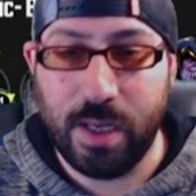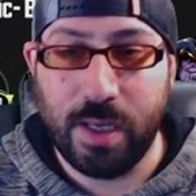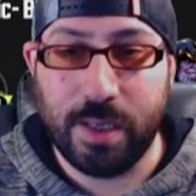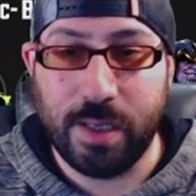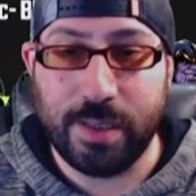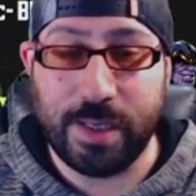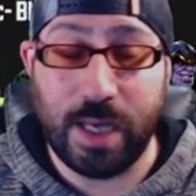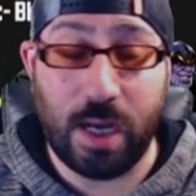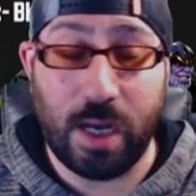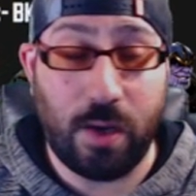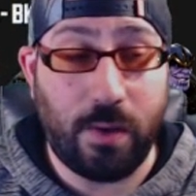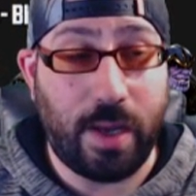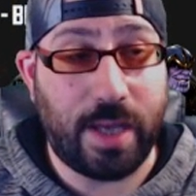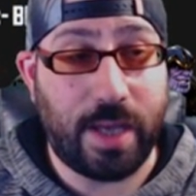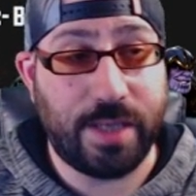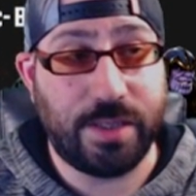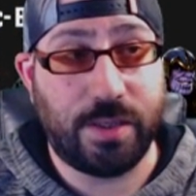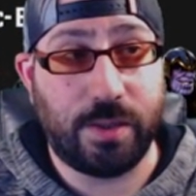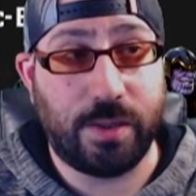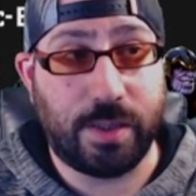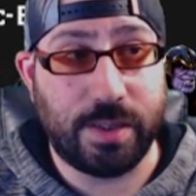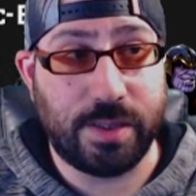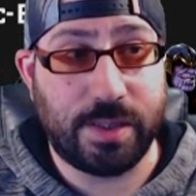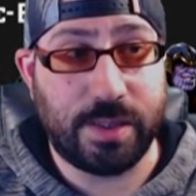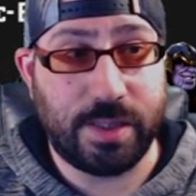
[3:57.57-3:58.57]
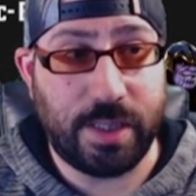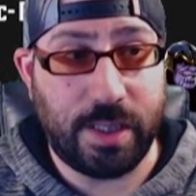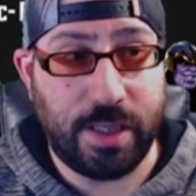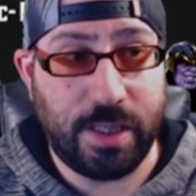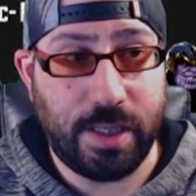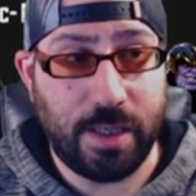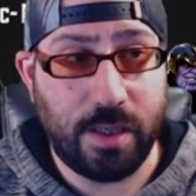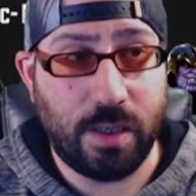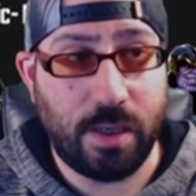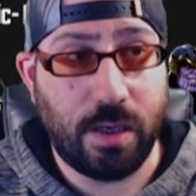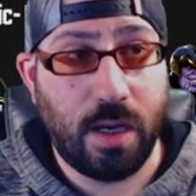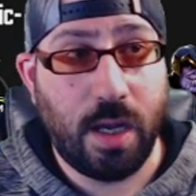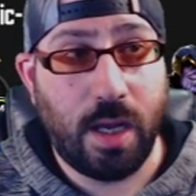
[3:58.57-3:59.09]
Now, as you can see
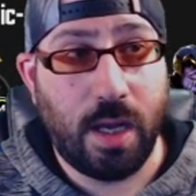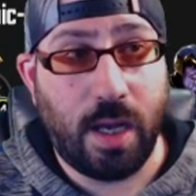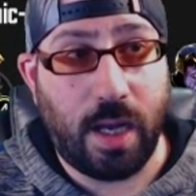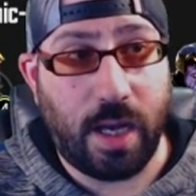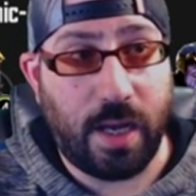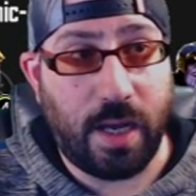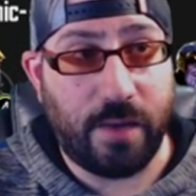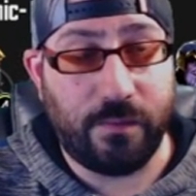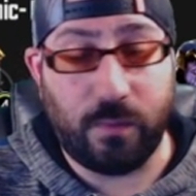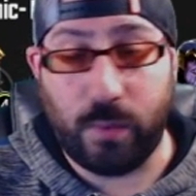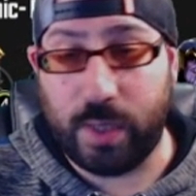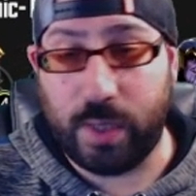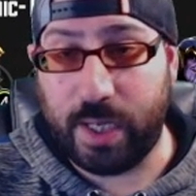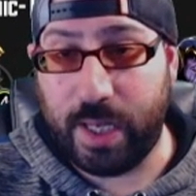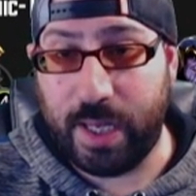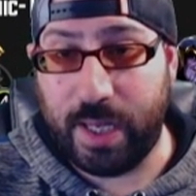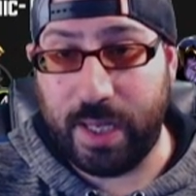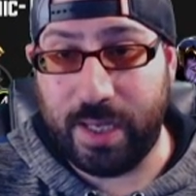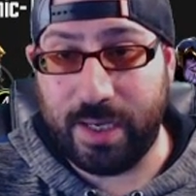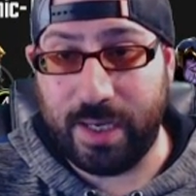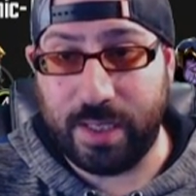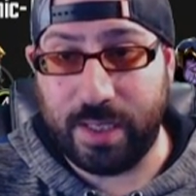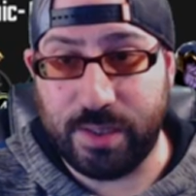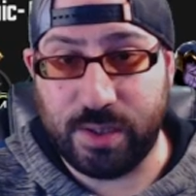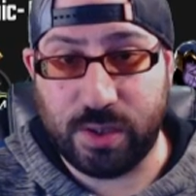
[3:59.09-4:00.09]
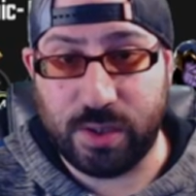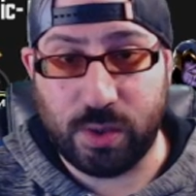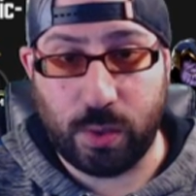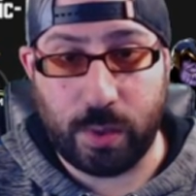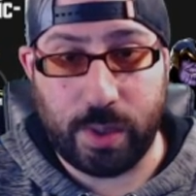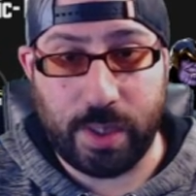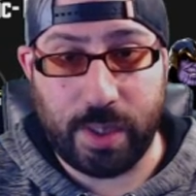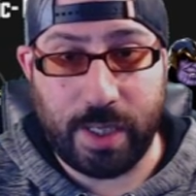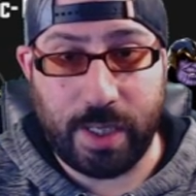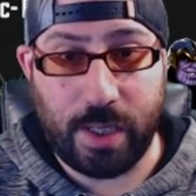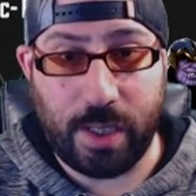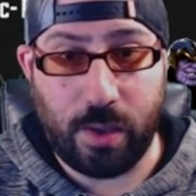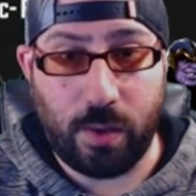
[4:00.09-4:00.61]
here, I've went ahead
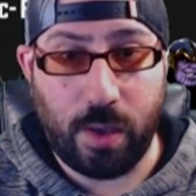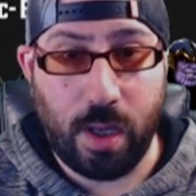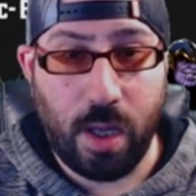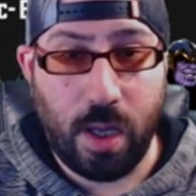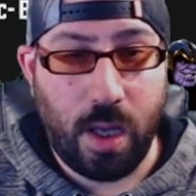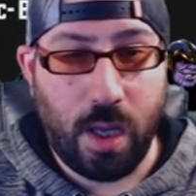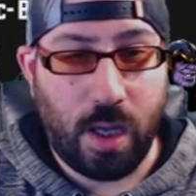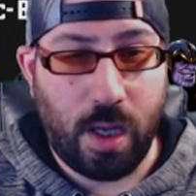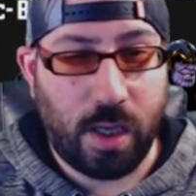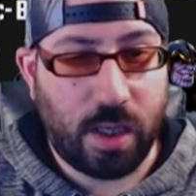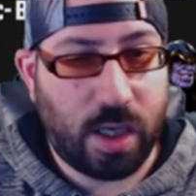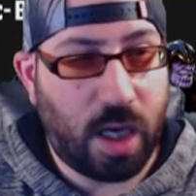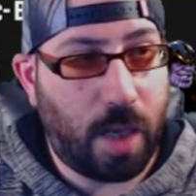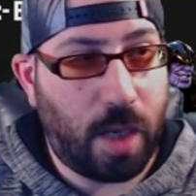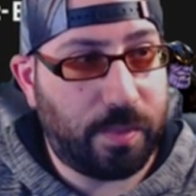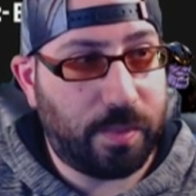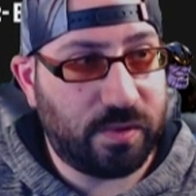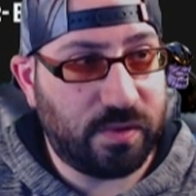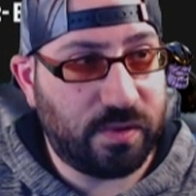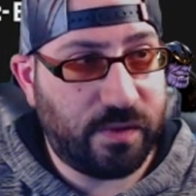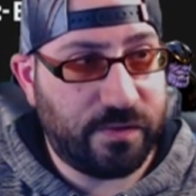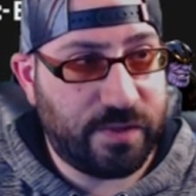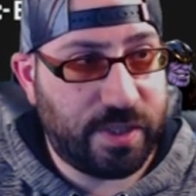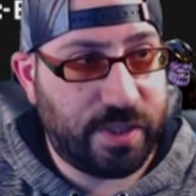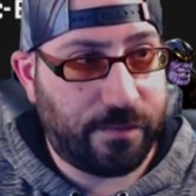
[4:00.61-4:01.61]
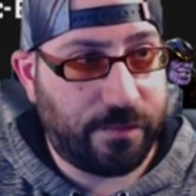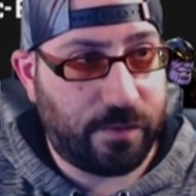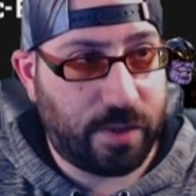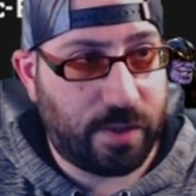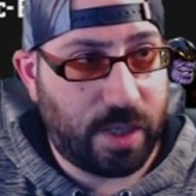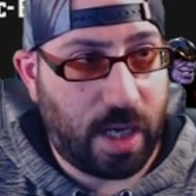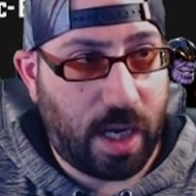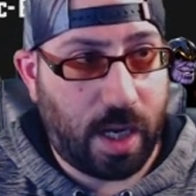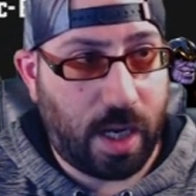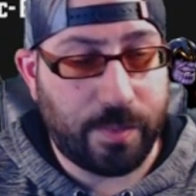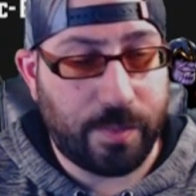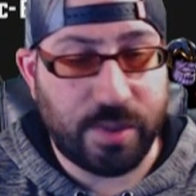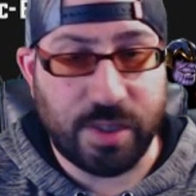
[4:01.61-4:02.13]
sorted out a couple of different
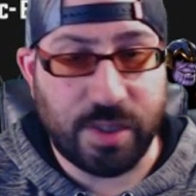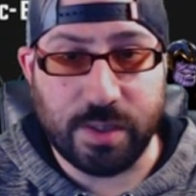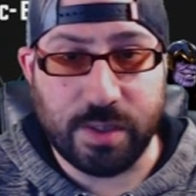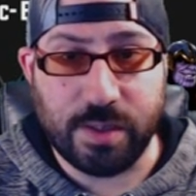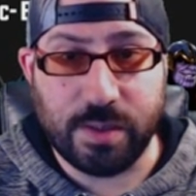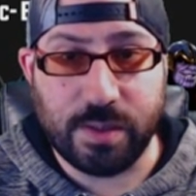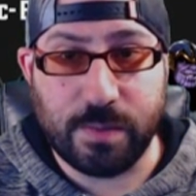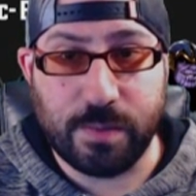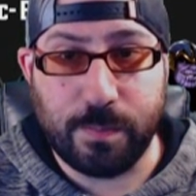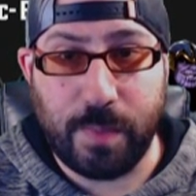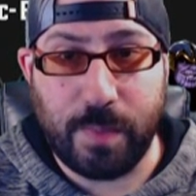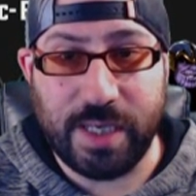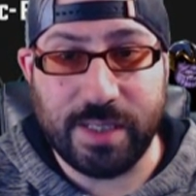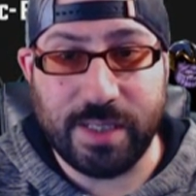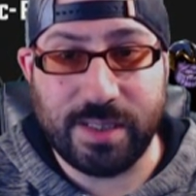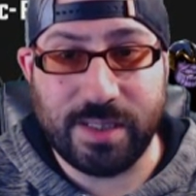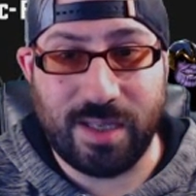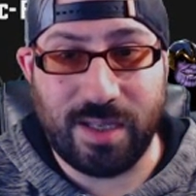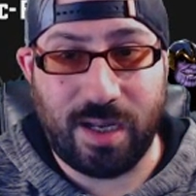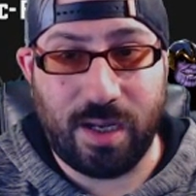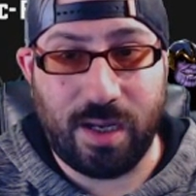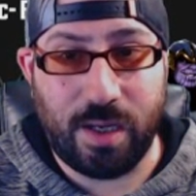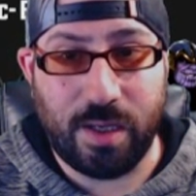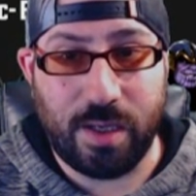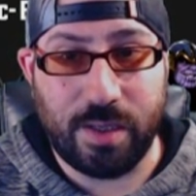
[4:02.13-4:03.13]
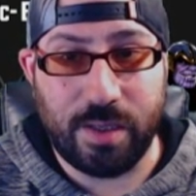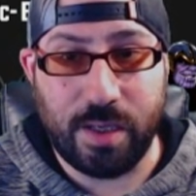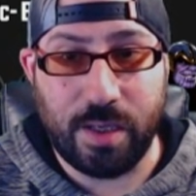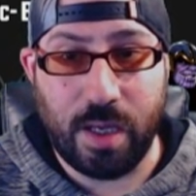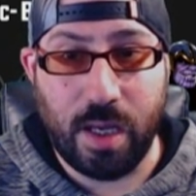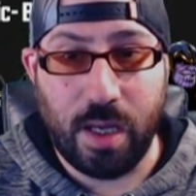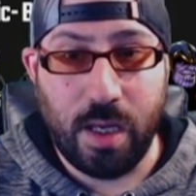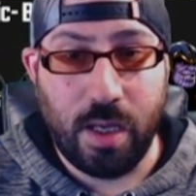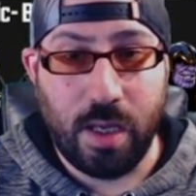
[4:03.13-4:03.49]
options based on